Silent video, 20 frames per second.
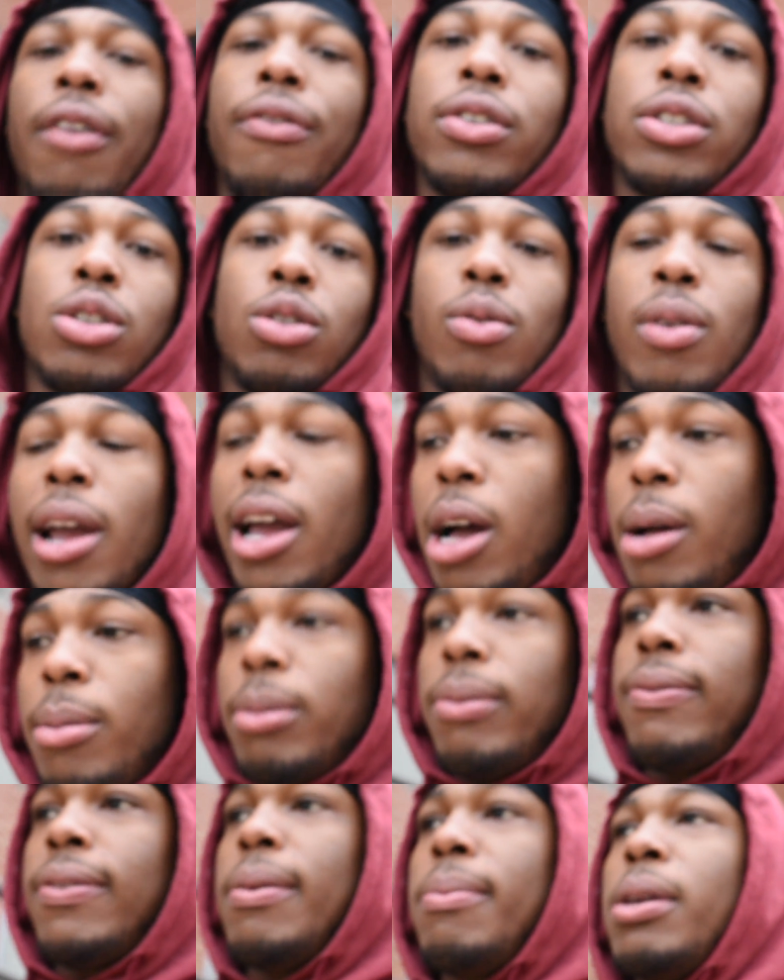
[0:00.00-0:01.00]
is a realm,
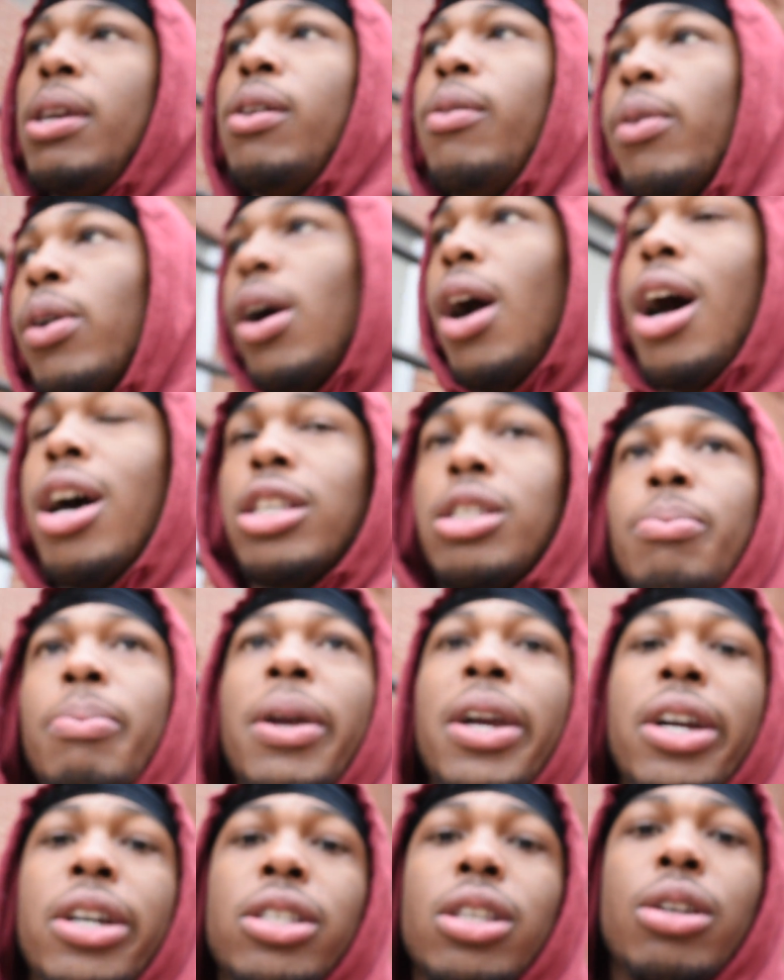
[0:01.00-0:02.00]
you feel me? We're all
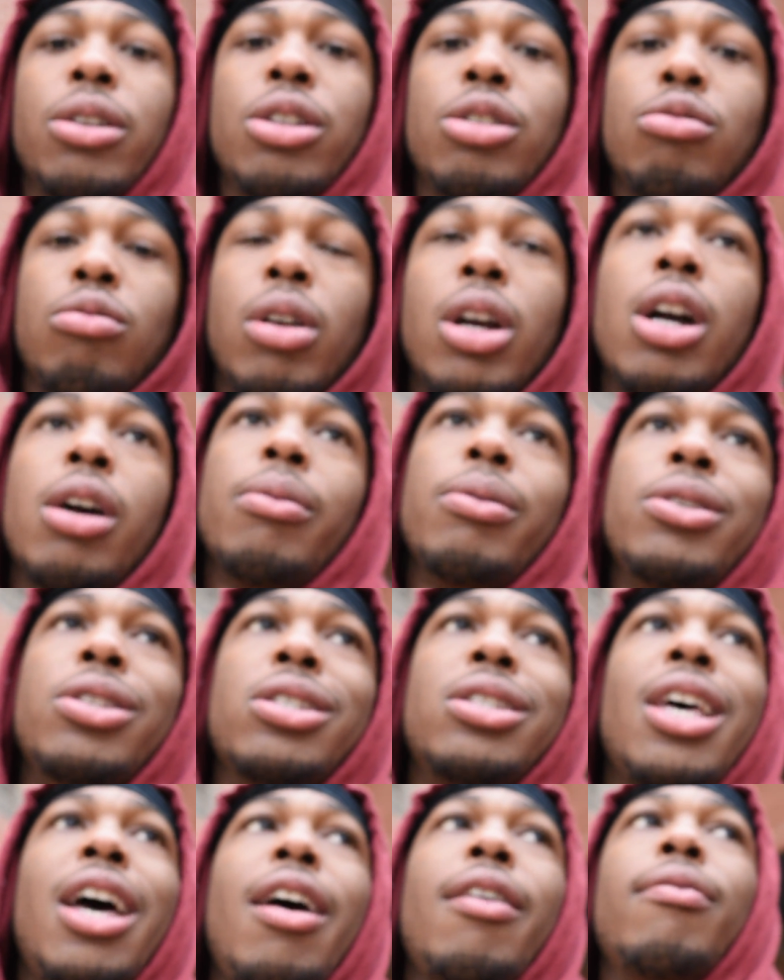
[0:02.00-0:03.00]
spirits on this realm. We
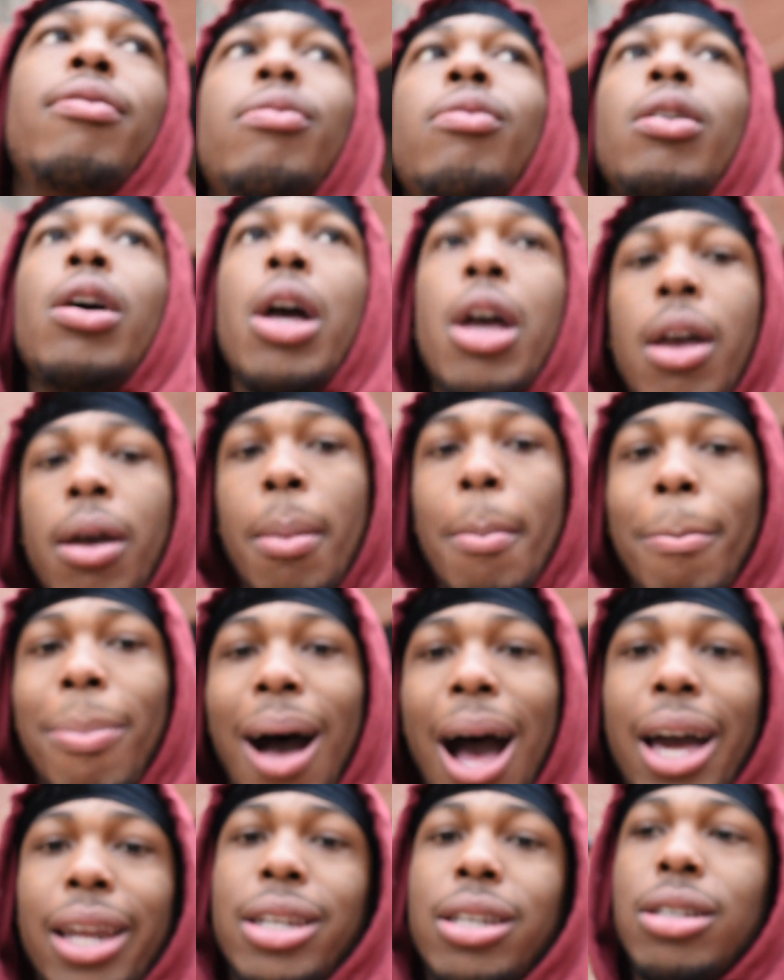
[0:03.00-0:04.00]
just have
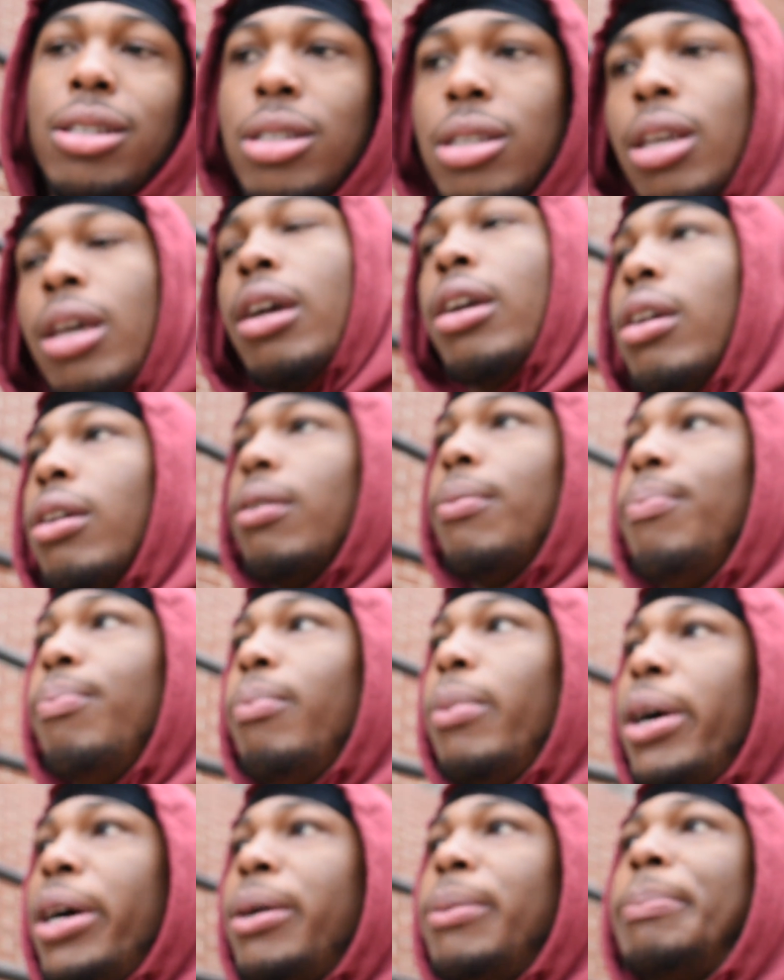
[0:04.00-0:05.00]
bodies.
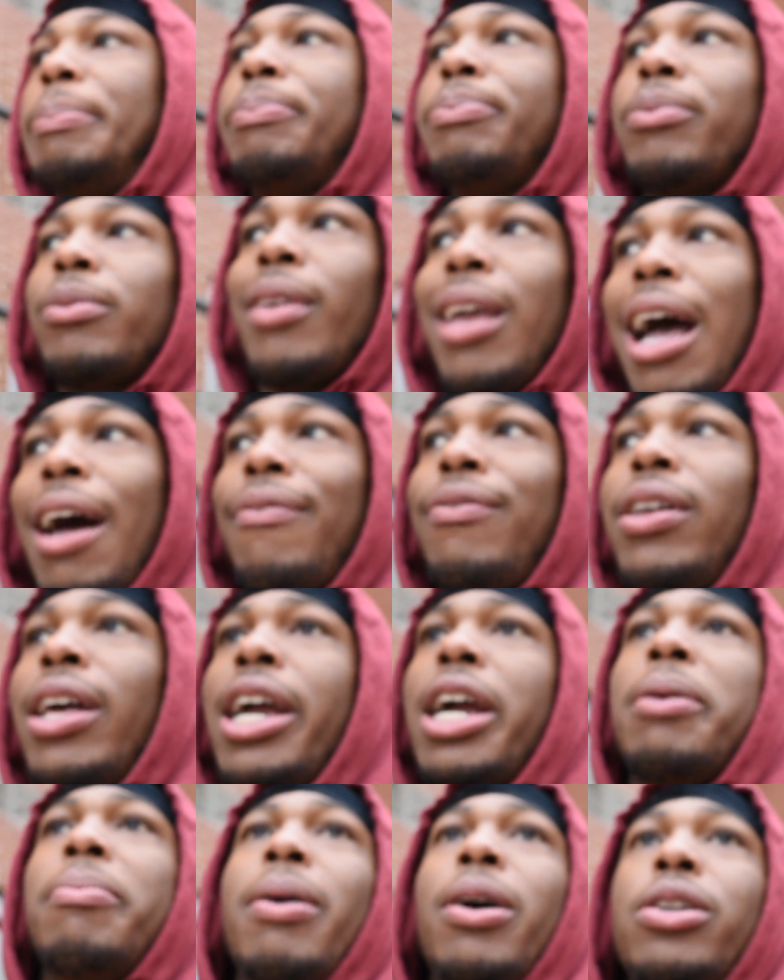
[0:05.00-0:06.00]
But I feel
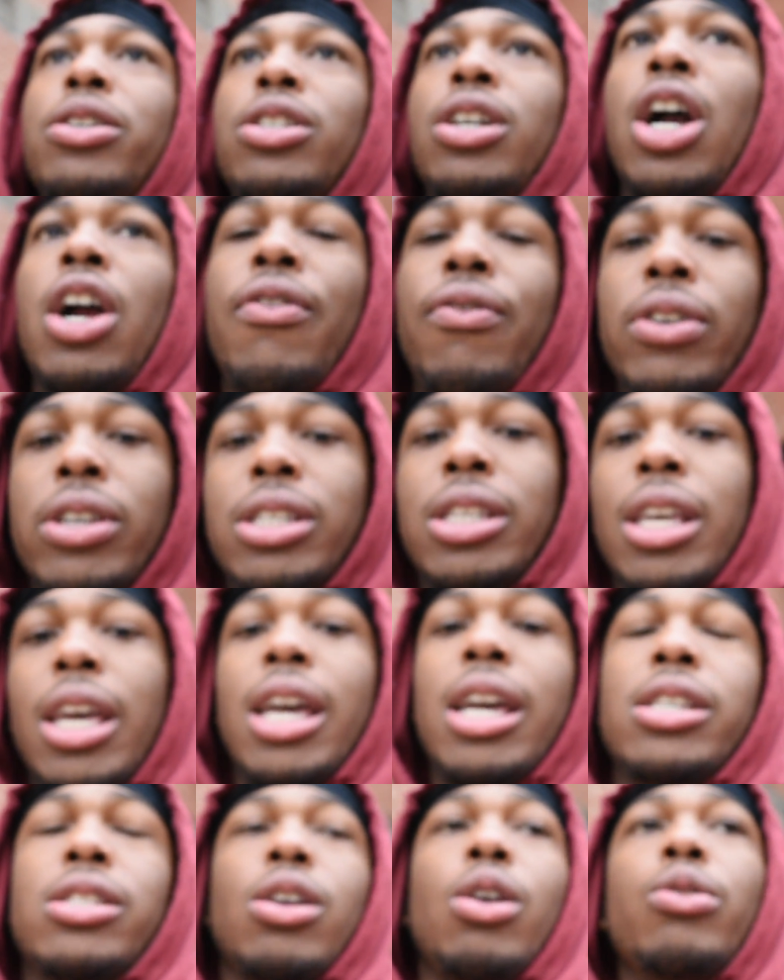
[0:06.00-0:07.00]
like everybody on this earth
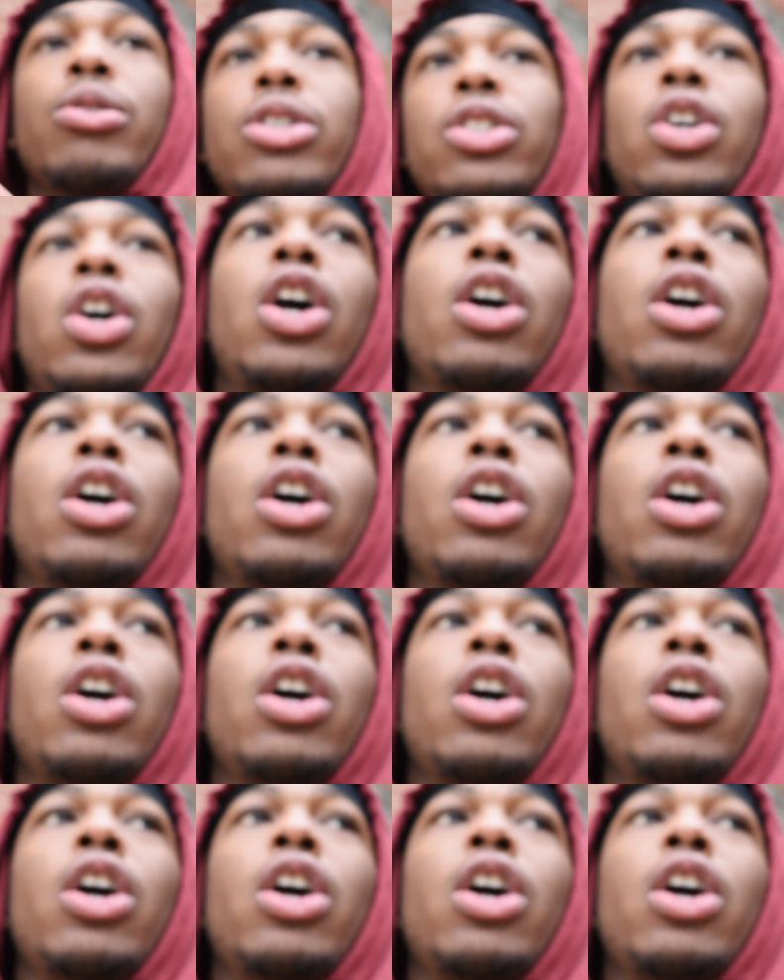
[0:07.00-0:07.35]
is on this